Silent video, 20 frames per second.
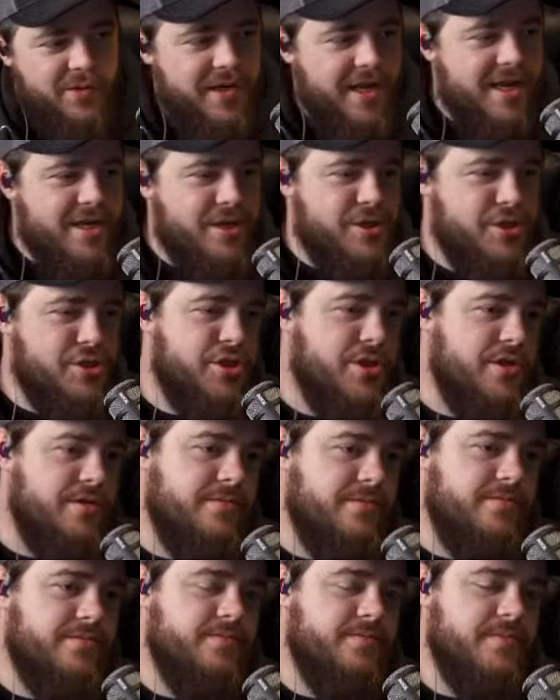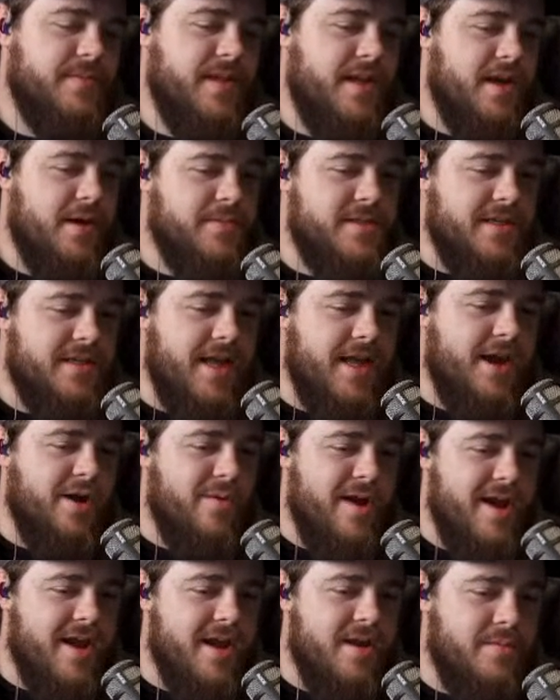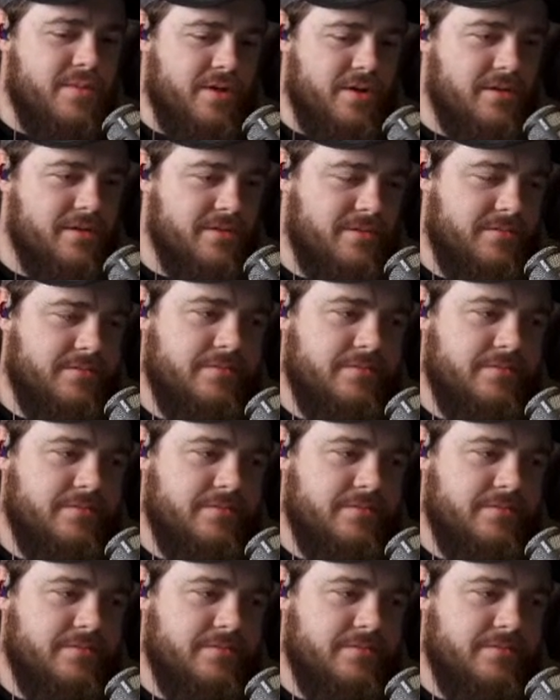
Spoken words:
old age comes in like a wrecking ball.